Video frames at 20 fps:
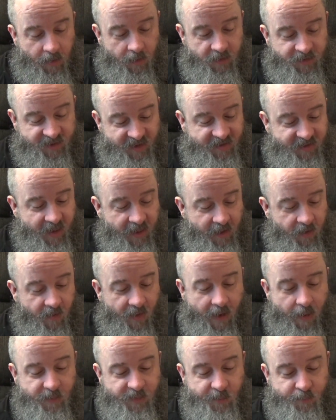16
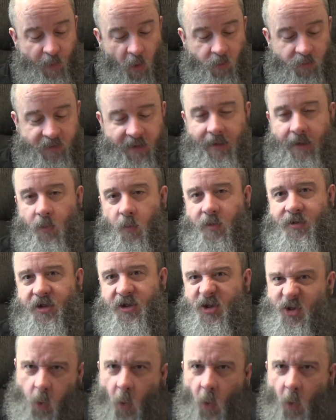grams of protein, which is